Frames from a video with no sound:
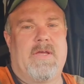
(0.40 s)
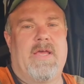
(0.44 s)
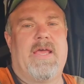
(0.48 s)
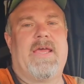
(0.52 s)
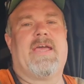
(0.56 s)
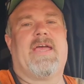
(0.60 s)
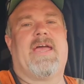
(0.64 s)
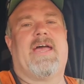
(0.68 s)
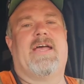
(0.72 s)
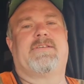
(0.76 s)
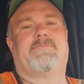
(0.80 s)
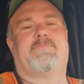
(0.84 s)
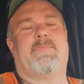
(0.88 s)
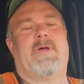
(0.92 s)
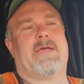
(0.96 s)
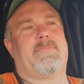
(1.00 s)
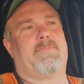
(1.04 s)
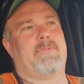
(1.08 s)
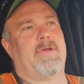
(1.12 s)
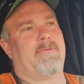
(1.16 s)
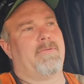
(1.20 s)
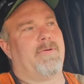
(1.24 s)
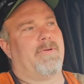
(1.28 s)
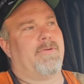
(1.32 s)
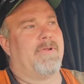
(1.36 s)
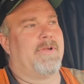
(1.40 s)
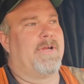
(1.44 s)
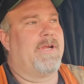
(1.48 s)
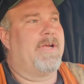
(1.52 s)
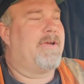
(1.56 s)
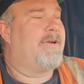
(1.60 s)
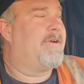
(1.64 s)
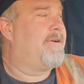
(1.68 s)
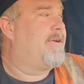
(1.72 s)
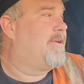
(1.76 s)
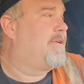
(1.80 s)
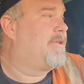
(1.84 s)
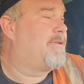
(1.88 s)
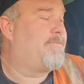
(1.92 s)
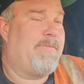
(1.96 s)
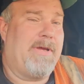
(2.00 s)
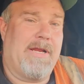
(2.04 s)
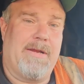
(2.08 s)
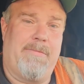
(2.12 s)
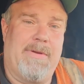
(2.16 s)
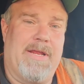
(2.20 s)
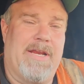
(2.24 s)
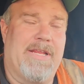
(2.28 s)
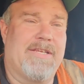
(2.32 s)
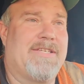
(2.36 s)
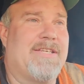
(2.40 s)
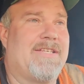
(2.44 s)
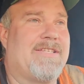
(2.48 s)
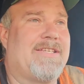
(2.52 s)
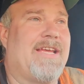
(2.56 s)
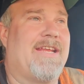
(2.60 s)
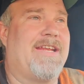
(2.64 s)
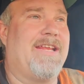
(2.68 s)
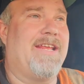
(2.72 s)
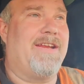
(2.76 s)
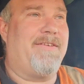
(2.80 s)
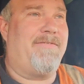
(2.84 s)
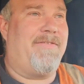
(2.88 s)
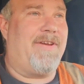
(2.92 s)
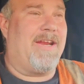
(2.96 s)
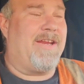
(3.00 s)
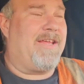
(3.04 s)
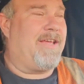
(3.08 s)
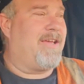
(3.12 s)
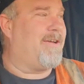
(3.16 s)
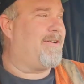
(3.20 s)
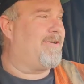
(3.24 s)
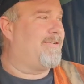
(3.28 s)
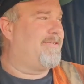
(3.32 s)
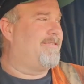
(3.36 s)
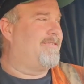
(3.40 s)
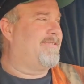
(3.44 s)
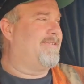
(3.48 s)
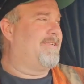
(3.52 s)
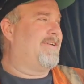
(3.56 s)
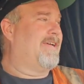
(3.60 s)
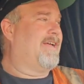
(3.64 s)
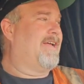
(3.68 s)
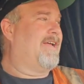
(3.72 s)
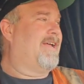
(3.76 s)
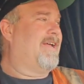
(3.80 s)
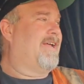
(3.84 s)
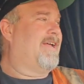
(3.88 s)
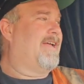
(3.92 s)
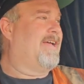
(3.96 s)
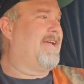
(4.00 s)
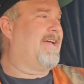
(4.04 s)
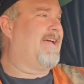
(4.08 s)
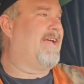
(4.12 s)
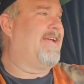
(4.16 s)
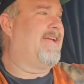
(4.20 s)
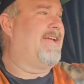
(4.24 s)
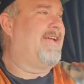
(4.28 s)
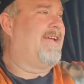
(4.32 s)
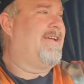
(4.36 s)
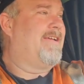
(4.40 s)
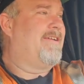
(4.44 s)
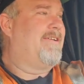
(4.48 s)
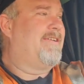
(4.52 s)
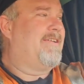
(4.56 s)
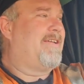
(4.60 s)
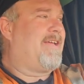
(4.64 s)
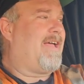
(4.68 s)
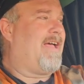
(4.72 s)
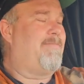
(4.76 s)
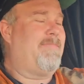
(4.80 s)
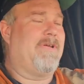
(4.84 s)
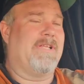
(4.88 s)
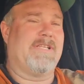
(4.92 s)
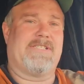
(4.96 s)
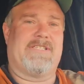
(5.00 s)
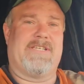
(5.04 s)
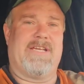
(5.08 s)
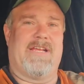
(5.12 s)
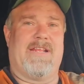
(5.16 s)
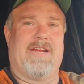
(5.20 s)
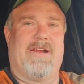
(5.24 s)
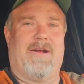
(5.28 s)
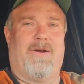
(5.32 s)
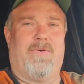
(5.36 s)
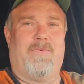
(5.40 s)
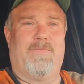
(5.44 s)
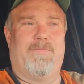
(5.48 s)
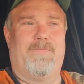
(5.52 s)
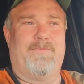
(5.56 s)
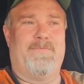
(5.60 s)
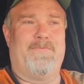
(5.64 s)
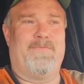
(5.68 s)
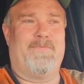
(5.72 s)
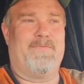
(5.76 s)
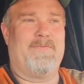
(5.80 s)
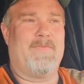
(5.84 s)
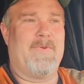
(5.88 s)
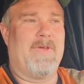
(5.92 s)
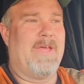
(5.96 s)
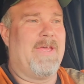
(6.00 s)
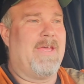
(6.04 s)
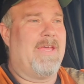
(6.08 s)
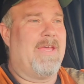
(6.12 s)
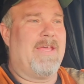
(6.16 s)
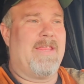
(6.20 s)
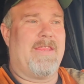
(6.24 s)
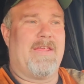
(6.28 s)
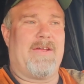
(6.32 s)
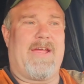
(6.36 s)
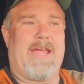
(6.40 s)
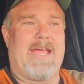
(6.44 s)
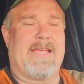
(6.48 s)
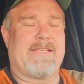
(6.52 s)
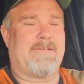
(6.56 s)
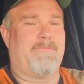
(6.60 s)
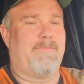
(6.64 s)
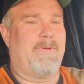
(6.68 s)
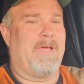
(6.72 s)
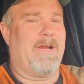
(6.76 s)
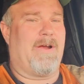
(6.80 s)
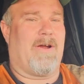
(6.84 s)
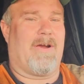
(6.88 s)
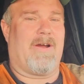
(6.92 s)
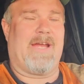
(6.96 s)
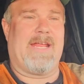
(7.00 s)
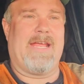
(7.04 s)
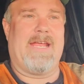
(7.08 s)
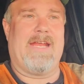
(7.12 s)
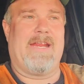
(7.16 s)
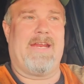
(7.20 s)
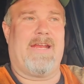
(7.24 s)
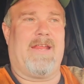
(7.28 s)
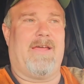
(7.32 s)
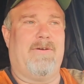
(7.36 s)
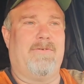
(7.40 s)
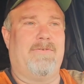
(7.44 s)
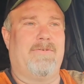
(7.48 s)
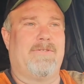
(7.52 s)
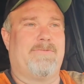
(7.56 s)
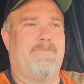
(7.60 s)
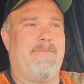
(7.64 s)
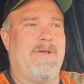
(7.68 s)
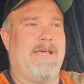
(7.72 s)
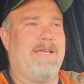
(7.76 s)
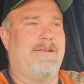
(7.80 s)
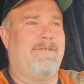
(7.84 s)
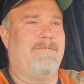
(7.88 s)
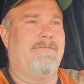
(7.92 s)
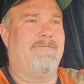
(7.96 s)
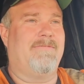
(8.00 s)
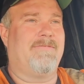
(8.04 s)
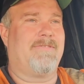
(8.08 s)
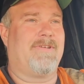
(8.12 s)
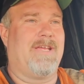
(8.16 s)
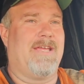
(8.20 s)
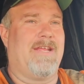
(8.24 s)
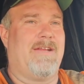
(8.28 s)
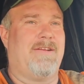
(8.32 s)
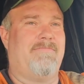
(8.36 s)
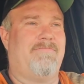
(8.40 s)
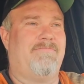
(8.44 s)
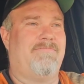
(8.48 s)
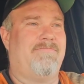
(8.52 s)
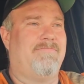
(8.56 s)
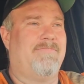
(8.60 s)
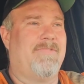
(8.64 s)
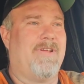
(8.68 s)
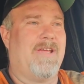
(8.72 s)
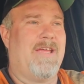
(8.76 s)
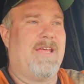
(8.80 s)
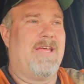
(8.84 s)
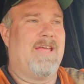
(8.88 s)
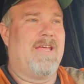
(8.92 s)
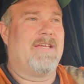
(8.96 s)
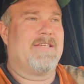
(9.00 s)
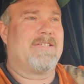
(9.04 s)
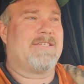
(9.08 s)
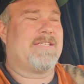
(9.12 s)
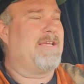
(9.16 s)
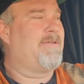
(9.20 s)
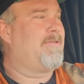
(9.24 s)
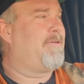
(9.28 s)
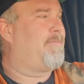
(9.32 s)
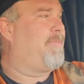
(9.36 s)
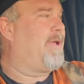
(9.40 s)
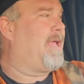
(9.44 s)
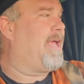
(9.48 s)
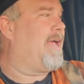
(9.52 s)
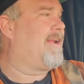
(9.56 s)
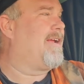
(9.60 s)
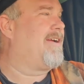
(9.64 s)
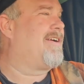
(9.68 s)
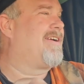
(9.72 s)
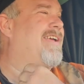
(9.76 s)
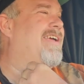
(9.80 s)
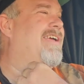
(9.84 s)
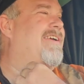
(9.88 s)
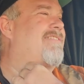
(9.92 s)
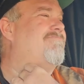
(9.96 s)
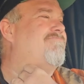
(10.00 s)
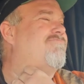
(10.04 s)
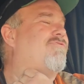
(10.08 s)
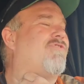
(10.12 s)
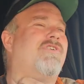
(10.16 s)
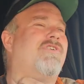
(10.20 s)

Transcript: Hey guys, Mike B. Rolling here. It's been a minute since I did a video. I've been sitting home. There hasn't been hardly any loads, man. Seem to be out here getting